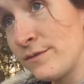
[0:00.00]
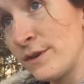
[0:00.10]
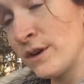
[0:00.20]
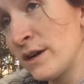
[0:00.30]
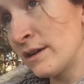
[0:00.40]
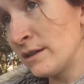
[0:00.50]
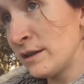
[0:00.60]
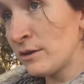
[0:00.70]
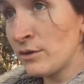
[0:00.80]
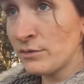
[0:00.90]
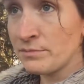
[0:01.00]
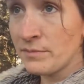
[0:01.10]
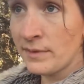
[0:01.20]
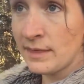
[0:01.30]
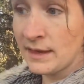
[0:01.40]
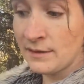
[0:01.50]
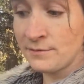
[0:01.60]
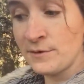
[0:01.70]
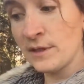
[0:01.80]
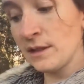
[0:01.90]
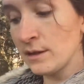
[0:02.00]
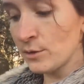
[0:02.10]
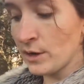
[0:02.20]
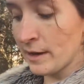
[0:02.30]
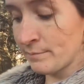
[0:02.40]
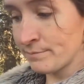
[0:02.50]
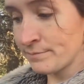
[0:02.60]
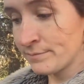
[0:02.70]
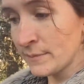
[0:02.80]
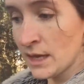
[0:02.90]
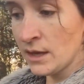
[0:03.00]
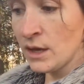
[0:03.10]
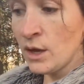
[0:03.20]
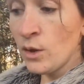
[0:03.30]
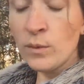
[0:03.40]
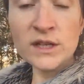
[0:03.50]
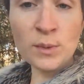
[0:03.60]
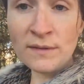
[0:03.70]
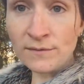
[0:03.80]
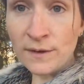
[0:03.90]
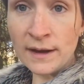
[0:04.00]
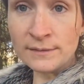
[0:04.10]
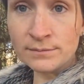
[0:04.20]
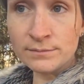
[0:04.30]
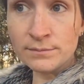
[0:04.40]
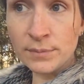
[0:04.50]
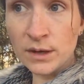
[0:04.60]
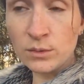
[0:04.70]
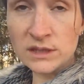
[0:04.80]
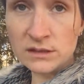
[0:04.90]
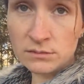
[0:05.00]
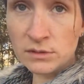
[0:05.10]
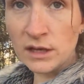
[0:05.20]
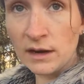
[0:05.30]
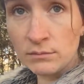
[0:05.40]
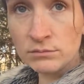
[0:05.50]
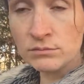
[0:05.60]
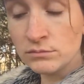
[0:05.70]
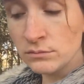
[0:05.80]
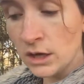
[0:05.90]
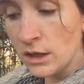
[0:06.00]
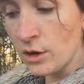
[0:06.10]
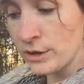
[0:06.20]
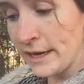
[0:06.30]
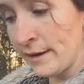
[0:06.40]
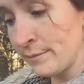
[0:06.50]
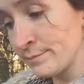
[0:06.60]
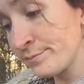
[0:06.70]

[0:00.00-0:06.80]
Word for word: for a little thing for the little guy, which went fine, but was you know a long day.